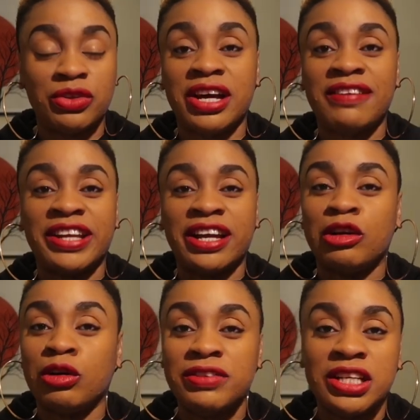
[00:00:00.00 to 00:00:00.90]
They have like
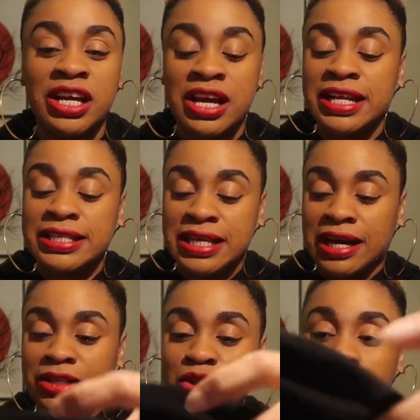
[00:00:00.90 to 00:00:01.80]
lovely
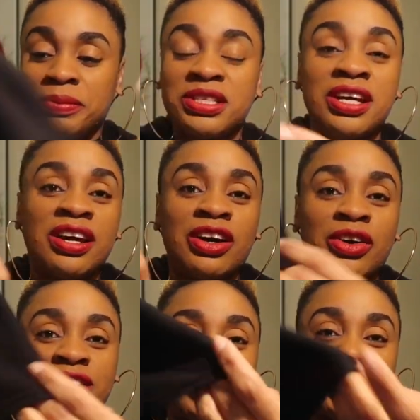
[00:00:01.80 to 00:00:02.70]
tank tops,
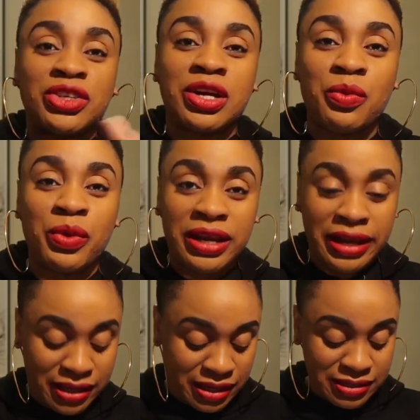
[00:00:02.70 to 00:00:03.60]
all these things you can wear
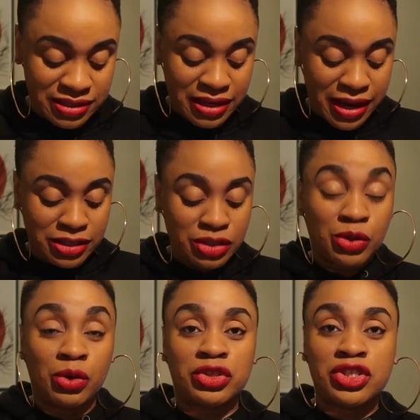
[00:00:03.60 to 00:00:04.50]
like inside
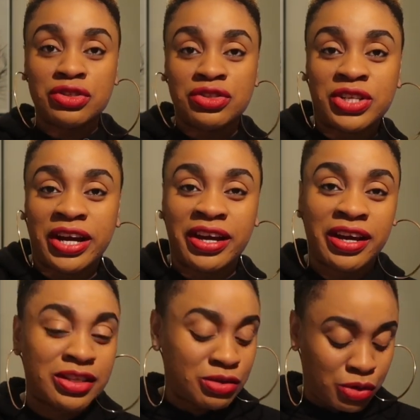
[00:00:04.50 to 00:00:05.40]
your suit
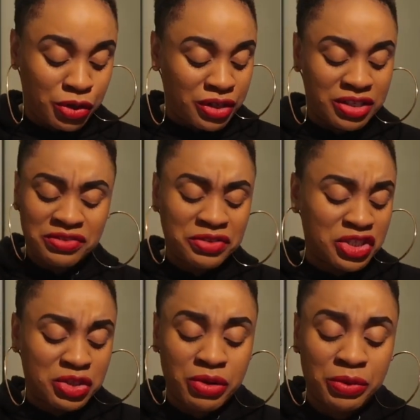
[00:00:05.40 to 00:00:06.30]
jacket, or you could even
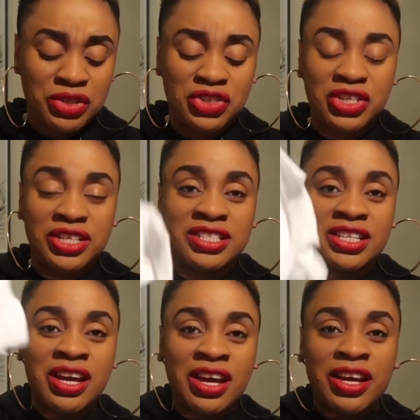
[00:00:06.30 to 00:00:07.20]
just wear with jeans.
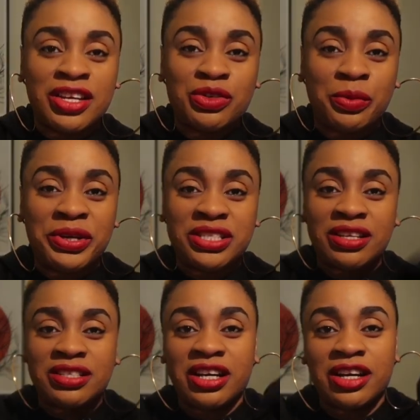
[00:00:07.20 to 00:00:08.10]
So
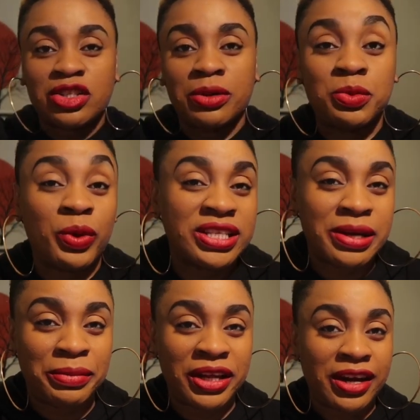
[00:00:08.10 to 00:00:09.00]
basic tank top, white
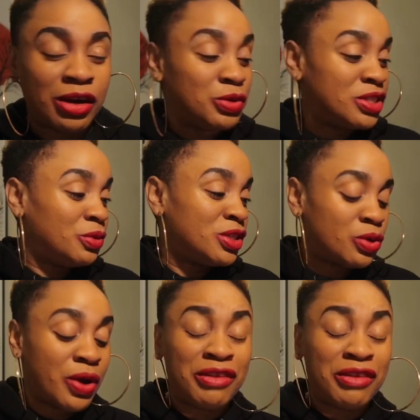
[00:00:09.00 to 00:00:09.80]
and black are always the way to go.